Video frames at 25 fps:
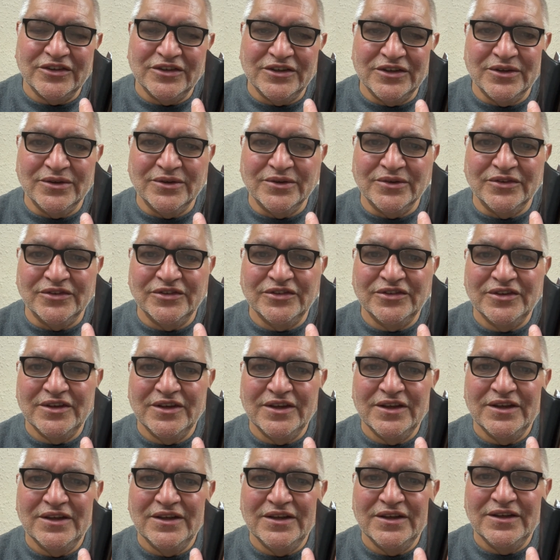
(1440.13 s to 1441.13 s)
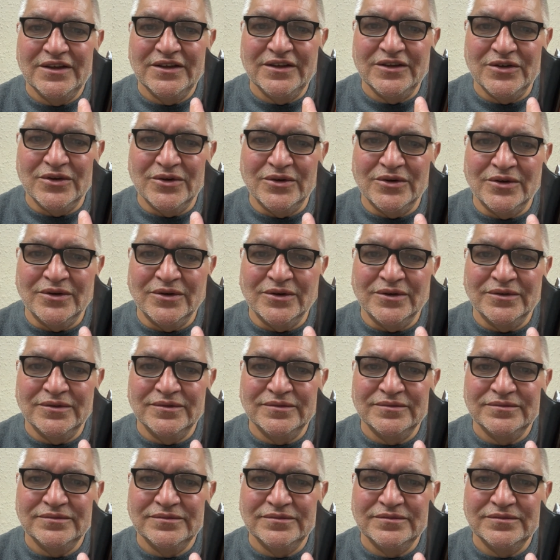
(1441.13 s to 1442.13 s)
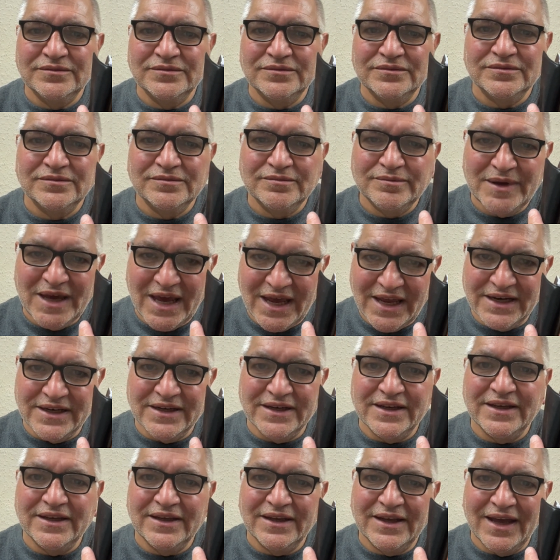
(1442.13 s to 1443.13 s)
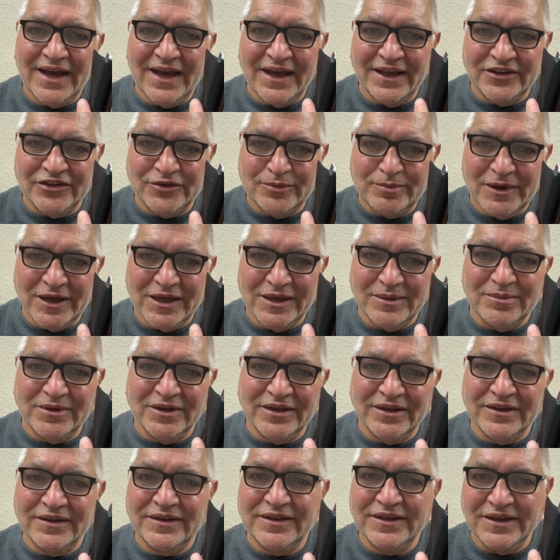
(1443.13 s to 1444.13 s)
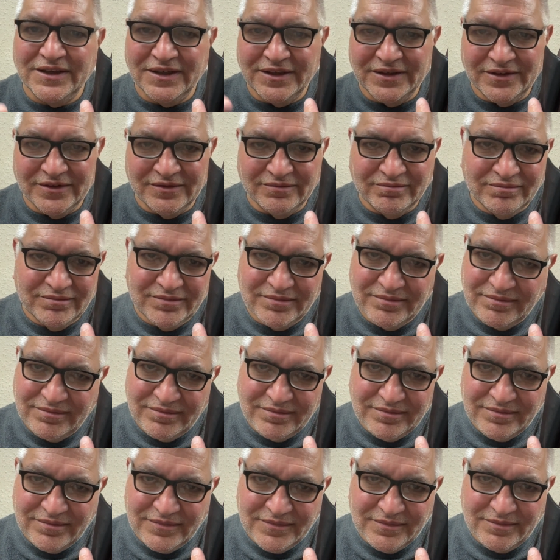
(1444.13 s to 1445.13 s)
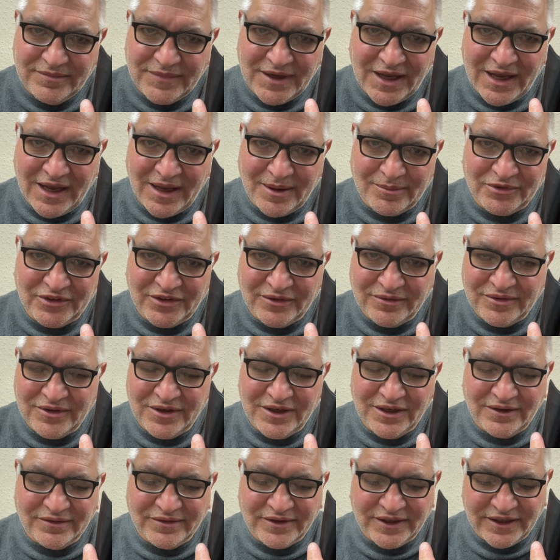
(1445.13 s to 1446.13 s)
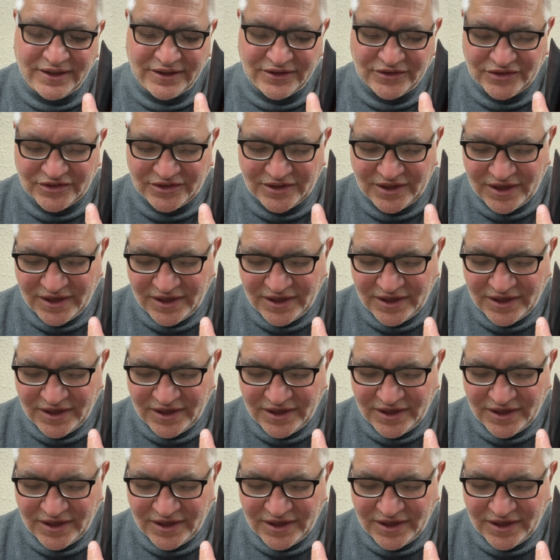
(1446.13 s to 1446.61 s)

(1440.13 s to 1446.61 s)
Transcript: use your pen and paper in perhaps a filofax.